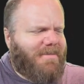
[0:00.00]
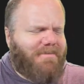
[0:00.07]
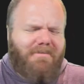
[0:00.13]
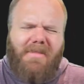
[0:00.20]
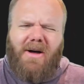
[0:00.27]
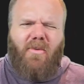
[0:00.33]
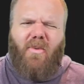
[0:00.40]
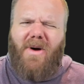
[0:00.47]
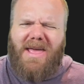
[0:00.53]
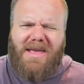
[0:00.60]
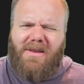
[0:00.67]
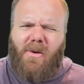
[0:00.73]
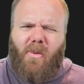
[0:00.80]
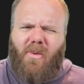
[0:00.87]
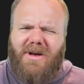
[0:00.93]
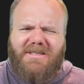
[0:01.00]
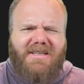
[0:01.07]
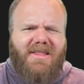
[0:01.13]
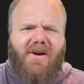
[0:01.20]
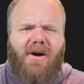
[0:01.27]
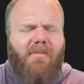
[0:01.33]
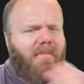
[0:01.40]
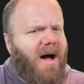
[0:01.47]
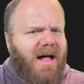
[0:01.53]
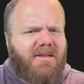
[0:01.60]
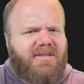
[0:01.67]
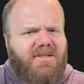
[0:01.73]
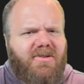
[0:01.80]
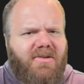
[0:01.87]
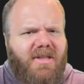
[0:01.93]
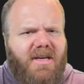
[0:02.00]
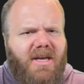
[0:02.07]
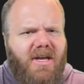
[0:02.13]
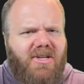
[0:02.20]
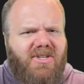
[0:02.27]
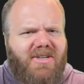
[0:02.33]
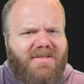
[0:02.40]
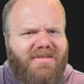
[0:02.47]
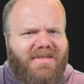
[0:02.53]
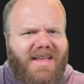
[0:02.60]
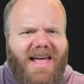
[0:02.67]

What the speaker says: But wait, wasn't there a monster in the kitchen?